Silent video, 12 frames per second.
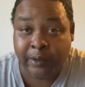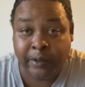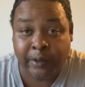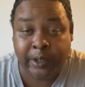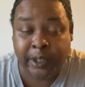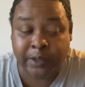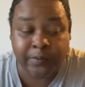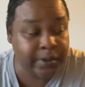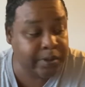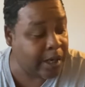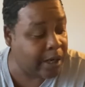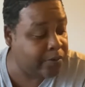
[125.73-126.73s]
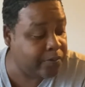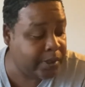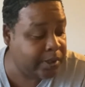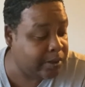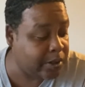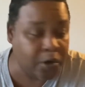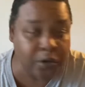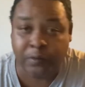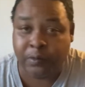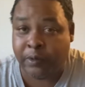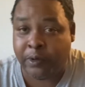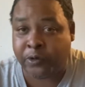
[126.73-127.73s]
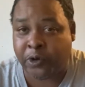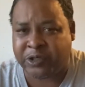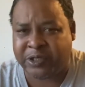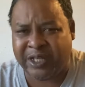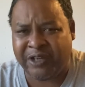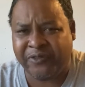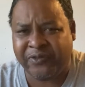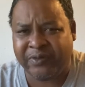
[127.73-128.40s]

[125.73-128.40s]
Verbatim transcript: Nigga, we like, we know. On ourselves?